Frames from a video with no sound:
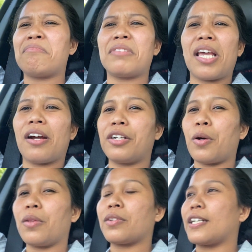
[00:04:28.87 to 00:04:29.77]
they are
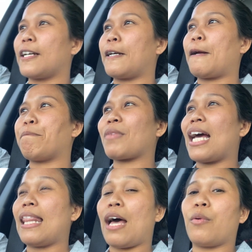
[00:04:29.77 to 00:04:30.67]
no longer
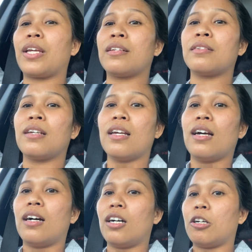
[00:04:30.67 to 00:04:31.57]
allowing
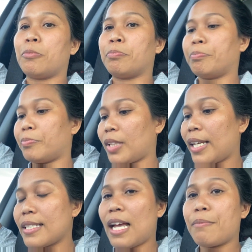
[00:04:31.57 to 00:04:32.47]

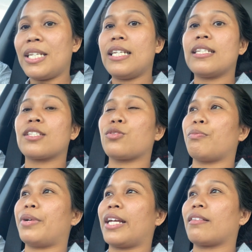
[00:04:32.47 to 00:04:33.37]
examinees to
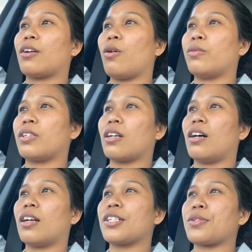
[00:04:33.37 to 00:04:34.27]
bring their own
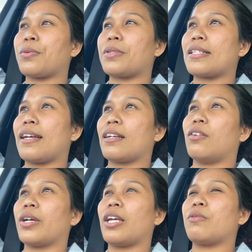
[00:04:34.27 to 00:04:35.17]
car. So it's like,
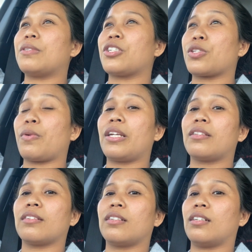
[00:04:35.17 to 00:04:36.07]
okay, we'll just wait.
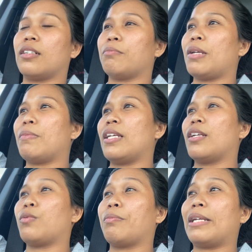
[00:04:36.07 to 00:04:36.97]

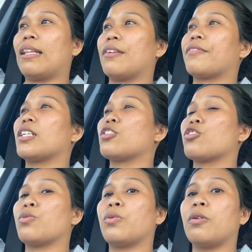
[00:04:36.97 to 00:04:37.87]
Maybe it will be lifted
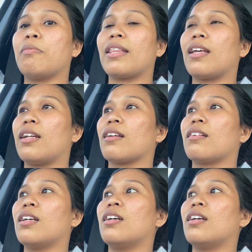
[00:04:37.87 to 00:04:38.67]
soon. But then